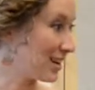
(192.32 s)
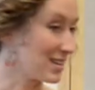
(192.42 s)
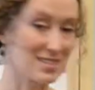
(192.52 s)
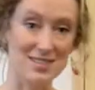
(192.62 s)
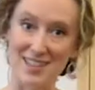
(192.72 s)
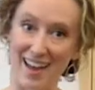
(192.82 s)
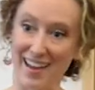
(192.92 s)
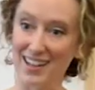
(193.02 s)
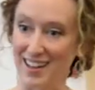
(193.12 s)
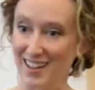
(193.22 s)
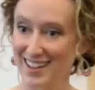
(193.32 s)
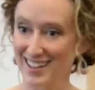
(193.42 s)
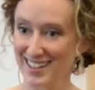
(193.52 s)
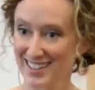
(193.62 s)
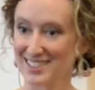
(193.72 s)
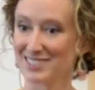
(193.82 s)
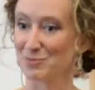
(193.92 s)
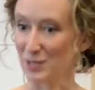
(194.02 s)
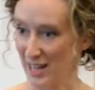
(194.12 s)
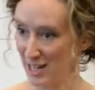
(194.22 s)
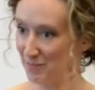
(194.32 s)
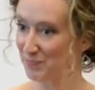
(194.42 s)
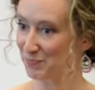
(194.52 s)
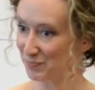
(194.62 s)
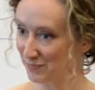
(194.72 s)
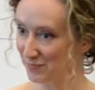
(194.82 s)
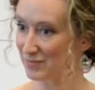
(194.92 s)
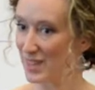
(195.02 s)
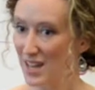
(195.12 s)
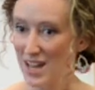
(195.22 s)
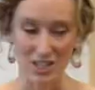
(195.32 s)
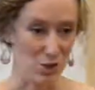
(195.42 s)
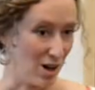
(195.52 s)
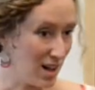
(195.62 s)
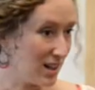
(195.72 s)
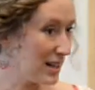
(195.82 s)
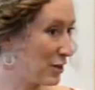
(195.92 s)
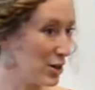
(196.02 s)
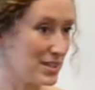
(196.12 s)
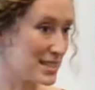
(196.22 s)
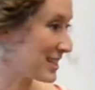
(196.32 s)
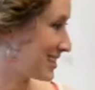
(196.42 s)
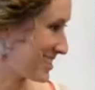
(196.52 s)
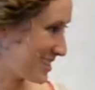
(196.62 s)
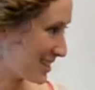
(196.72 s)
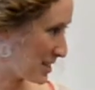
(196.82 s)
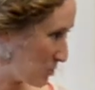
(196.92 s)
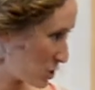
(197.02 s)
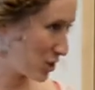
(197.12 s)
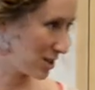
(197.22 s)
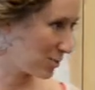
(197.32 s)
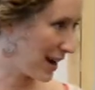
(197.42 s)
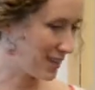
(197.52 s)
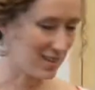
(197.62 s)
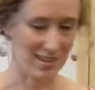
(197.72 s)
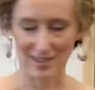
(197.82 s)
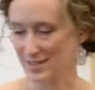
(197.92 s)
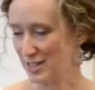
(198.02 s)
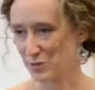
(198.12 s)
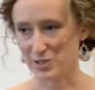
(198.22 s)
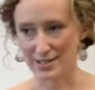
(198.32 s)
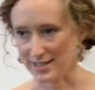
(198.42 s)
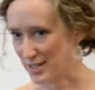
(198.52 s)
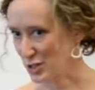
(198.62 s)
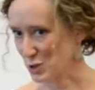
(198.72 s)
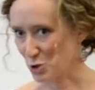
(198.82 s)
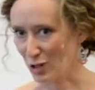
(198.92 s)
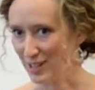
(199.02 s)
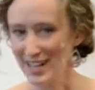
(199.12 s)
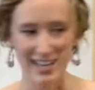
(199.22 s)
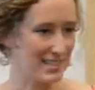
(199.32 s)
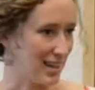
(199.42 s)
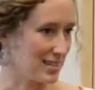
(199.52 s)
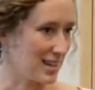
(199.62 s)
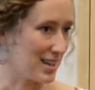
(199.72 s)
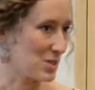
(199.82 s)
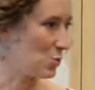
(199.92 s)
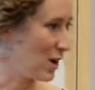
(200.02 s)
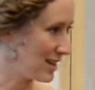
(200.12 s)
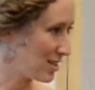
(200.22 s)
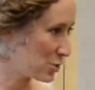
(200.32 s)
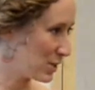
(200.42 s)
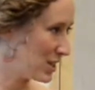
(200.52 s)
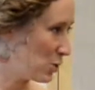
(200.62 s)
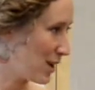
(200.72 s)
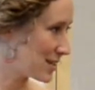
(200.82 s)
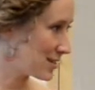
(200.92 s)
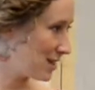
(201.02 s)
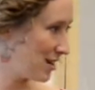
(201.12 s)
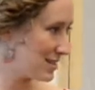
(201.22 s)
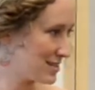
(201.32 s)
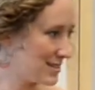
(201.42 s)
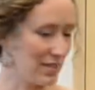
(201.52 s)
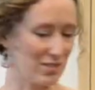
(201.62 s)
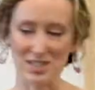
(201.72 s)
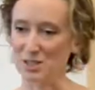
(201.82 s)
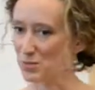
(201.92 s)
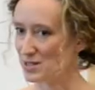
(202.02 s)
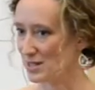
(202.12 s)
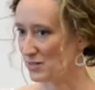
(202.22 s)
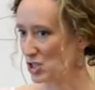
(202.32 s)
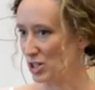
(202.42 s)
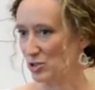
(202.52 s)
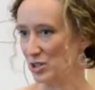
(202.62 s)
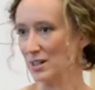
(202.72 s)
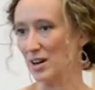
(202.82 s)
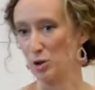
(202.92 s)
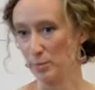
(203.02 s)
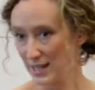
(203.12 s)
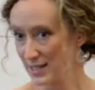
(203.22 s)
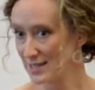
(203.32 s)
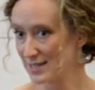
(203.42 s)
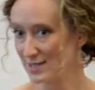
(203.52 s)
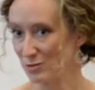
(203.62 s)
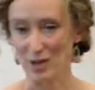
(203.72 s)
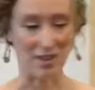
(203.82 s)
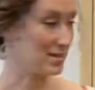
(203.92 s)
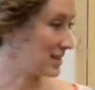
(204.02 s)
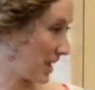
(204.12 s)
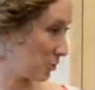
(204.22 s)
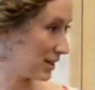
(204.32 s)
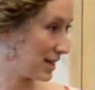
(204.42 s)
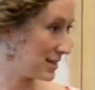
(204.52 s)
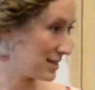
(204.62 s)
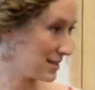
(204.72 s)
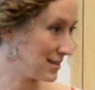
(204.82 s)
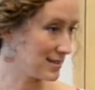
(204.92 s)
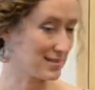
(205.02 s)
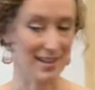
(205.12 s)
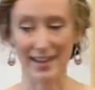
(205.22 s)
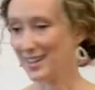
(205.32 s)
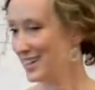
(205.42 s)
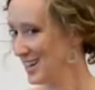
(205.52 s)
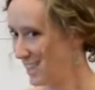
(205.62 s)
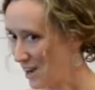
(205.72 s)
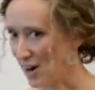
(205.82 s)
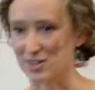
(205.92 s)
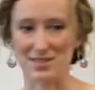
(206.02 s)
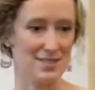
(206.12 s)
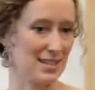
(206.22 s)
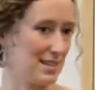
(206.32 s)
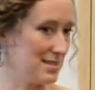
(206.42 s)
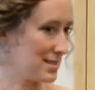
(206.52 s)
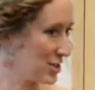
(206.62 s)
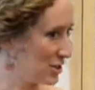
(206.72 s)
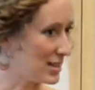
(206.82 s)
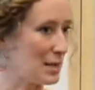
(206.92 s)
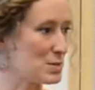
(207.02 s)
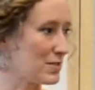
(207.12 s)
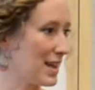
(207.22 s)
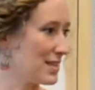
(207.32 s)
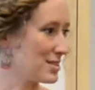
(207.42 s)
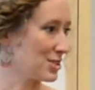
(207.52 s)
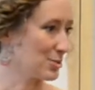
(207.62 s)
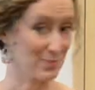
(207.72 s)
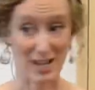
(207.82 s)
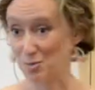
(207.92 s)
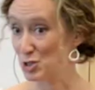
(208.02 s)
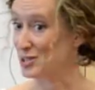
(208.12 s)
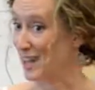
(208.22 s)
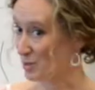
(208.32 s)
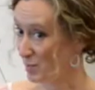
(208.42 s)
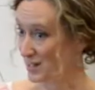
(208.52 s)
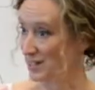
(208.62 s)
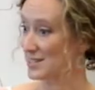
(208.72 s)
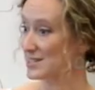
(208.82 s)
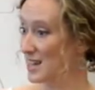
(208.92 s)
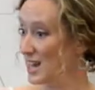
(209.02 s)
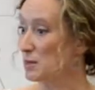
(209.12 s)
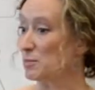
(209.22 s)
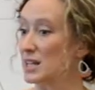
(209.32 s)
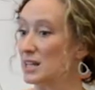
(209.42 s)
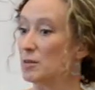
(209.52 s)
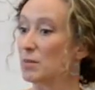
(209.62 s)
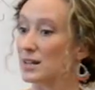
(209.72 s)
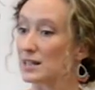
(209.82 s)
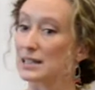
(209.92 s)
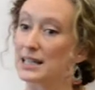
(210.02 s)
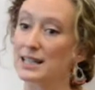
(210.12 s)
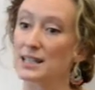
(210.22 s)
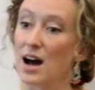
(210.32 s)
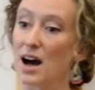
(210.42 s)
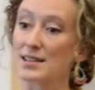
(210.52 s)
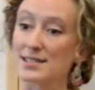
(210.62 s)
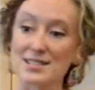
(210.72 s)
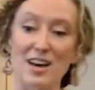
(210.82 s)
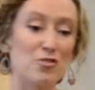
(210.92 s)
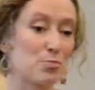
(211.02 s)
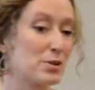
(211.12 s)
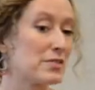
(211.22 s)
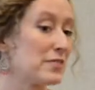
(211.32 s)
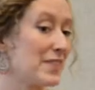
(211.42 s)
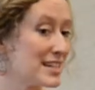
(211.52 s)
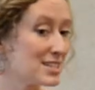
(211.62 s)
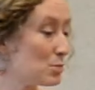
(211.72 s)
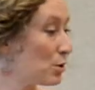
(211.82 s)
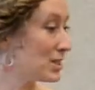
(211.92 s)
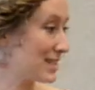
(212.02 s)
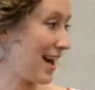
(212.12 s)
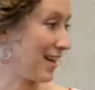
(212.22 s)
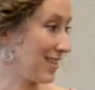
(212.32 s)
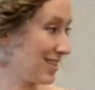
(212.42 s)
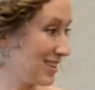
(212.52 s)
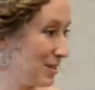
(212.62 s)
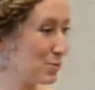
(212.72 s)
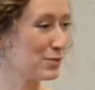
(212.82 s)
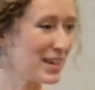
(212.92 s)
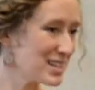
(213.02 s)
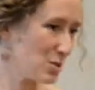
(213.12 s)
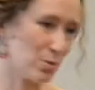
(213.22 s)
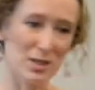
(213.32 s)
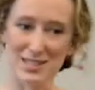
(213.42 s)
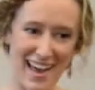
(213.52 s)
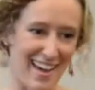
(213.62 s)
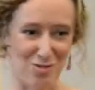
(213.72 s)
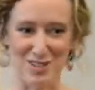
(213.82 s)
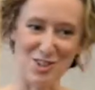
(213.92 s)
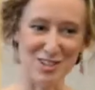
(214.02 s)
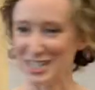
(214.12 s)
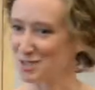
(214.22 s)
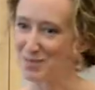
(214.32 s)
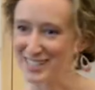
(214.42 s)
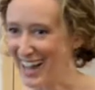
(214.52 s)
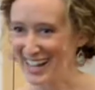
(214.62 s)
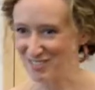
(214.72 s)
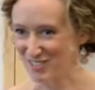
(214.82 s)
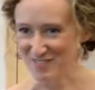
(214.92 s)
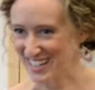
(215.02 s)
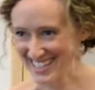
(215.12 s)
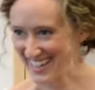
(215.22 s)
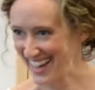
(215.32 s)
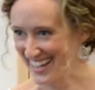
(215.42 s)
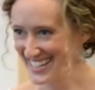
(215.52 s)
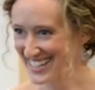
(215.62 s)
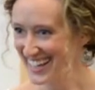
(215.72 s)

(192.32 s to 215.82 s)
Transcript: our society, right? You all have heard the statistics, I'm sure, right? The Center for Disease Control tells us 1 in 3 US adults, 17% of children are obese with diet-related diseases like heart disease, certain types of cancer, type 2 diabetes, being among the leading causes of preventable death. Preventable death. We don't need to be dying from these things.